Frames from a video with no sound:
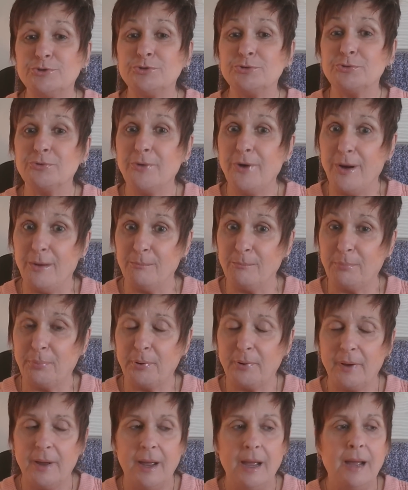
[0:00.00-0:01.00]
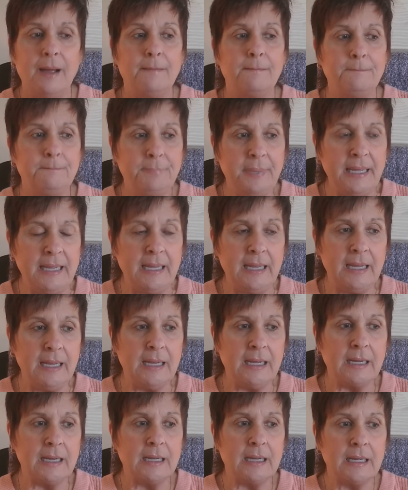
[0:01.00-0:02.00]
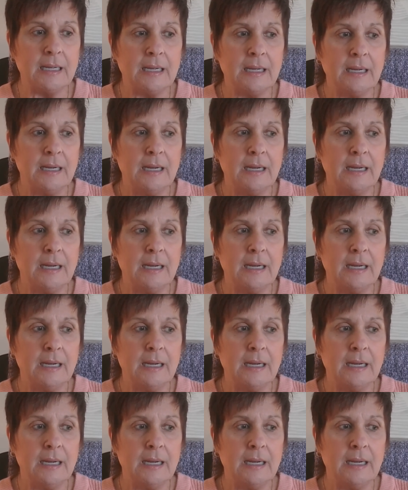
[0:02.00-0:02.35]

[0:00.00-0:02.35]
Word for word: Trump being